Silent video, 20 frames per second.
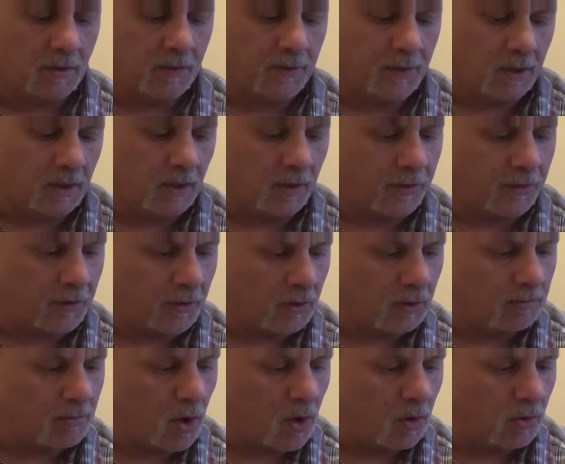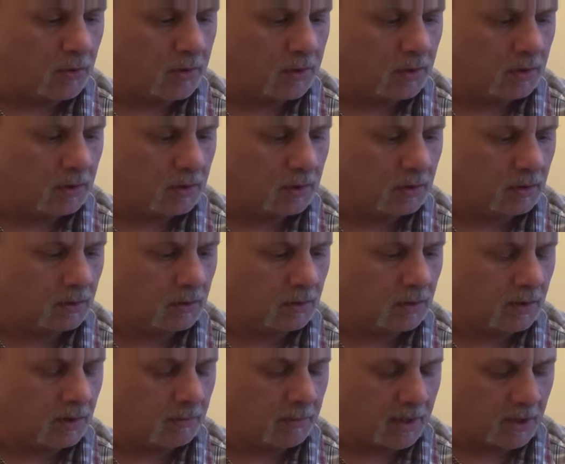The third mode
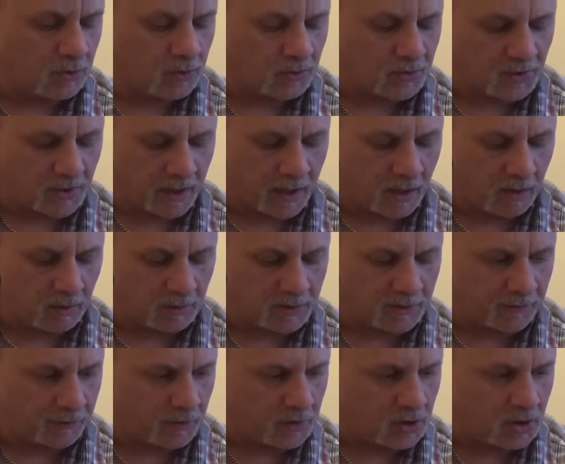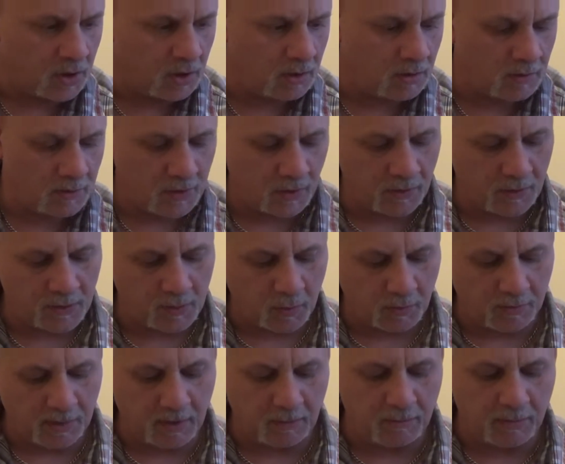in the major scale is Phrygian, so this
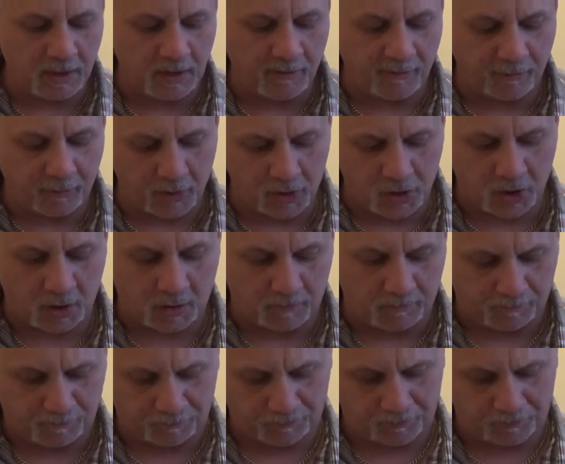would be B Phrygian.